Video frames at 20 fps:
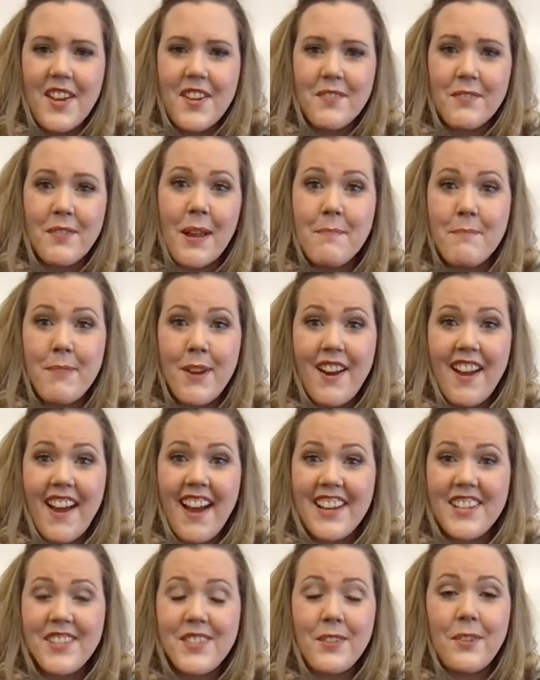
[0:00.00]
Rampart
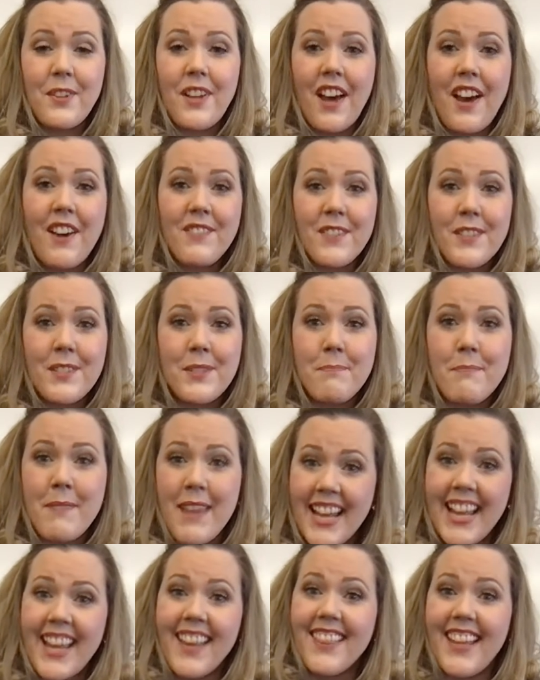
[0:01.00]
High School offers
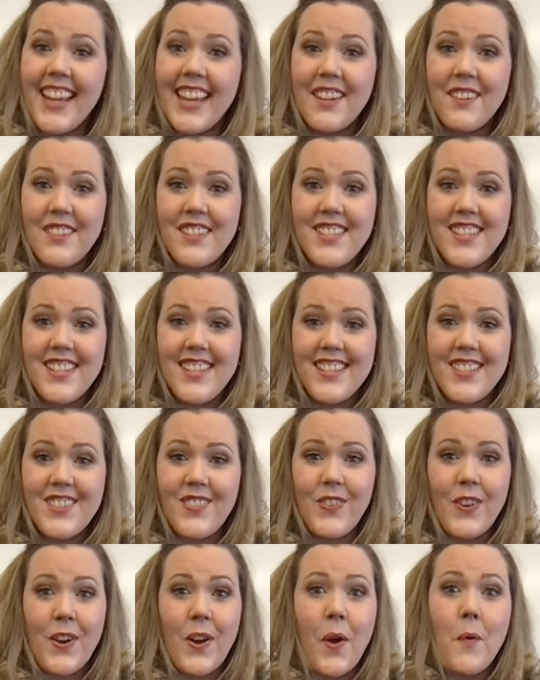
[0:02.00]
many languages
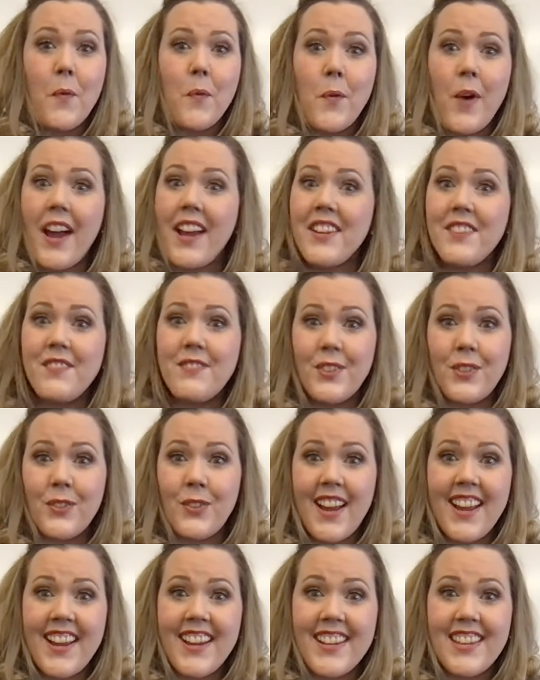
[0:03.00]
for a wide
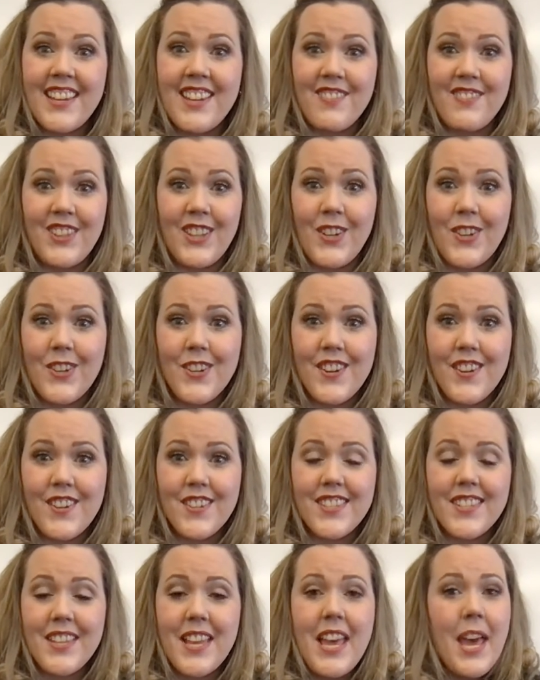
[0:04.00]
variety of
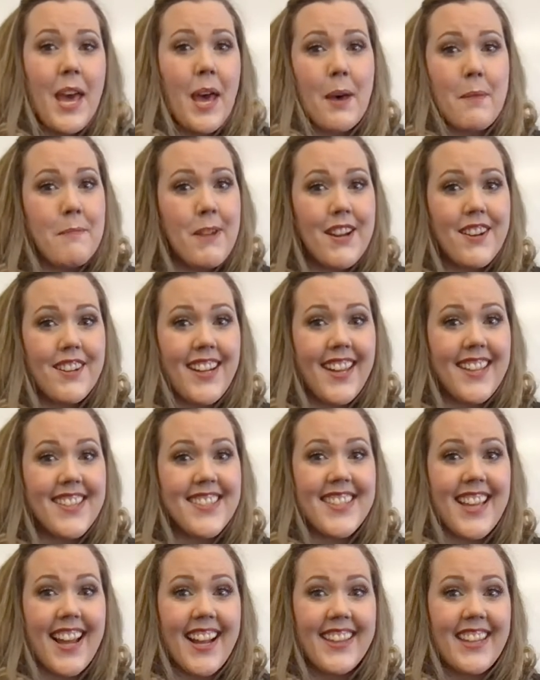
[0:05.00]
learners. American
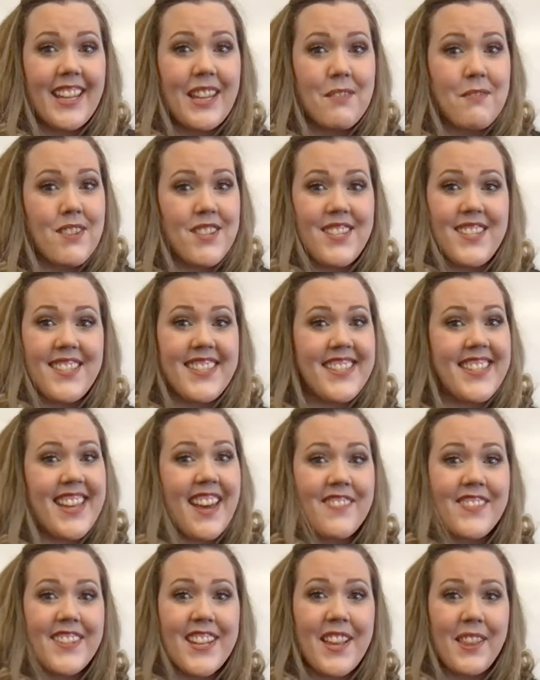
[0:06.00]
Sign Language is
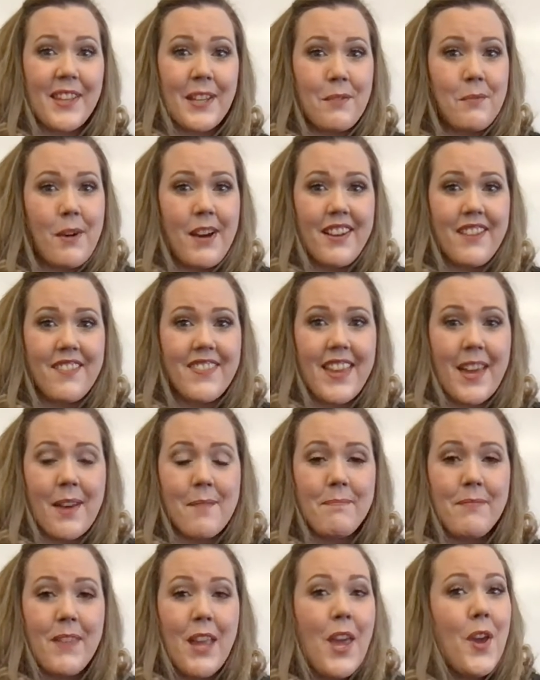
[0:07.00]
definitely one of
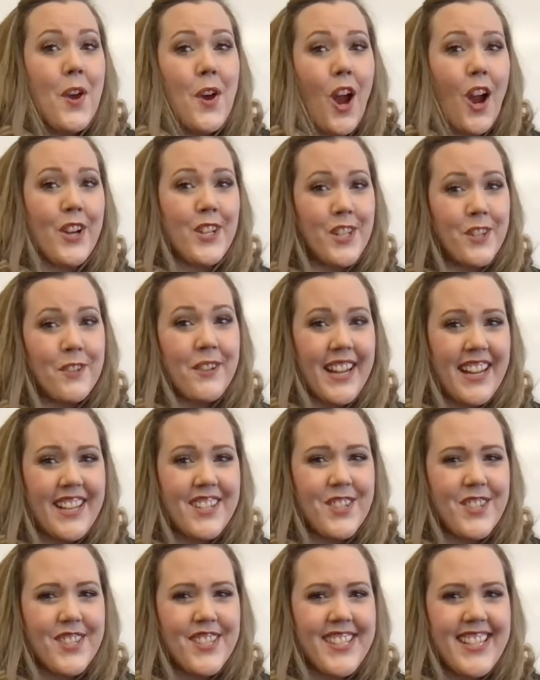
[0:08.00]
them. Are you
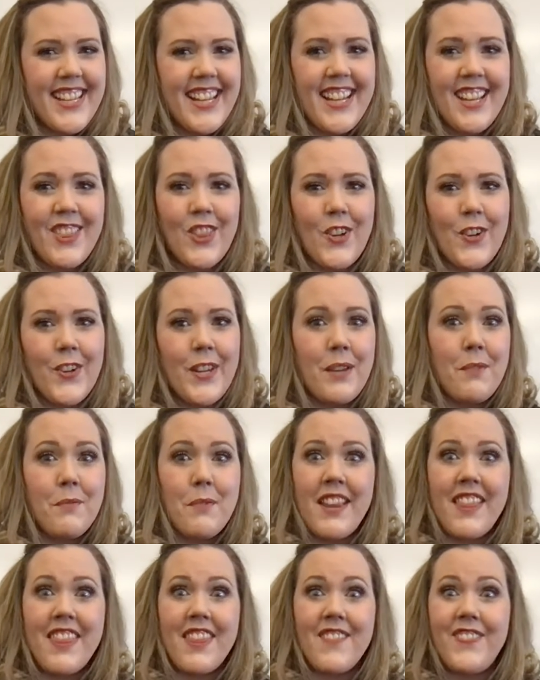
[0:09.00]
interested in learning
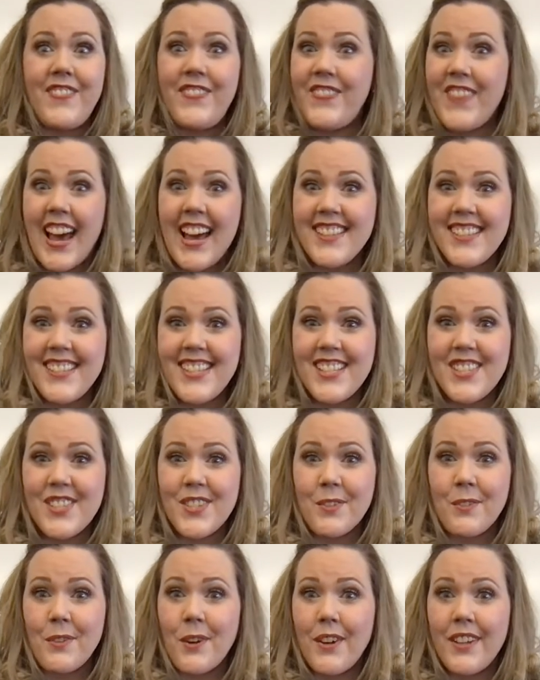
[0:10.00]
one of the
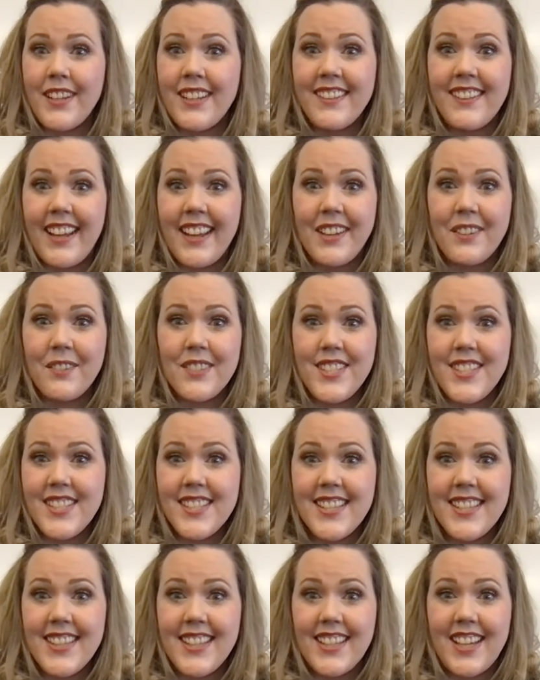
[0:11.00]
fastest growing
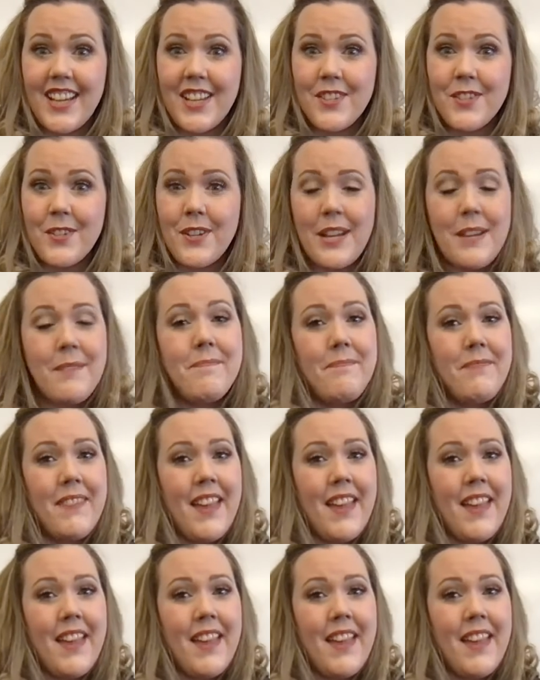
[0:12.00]
languages in the country?